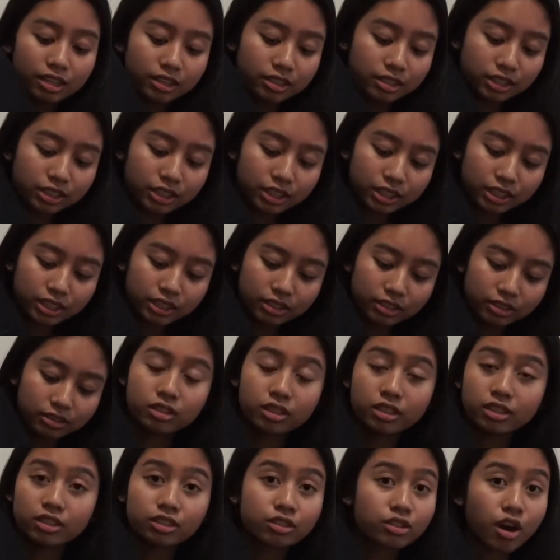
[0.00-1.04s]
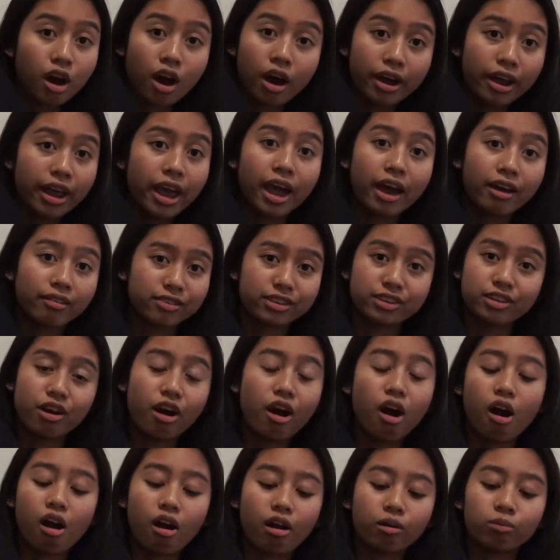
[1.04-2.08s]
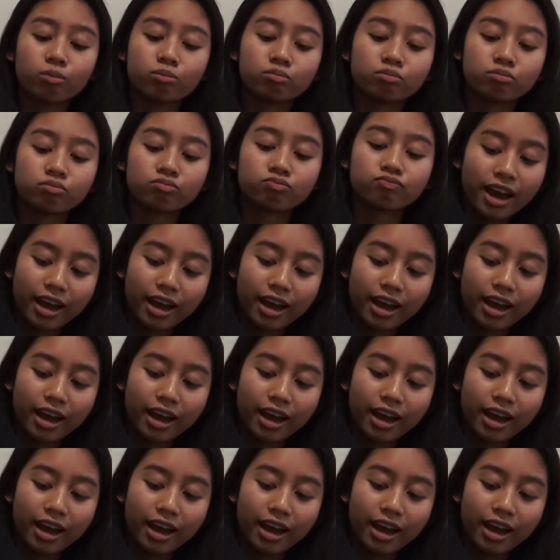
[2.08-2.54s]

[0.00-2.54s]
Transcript: She does not have an arm.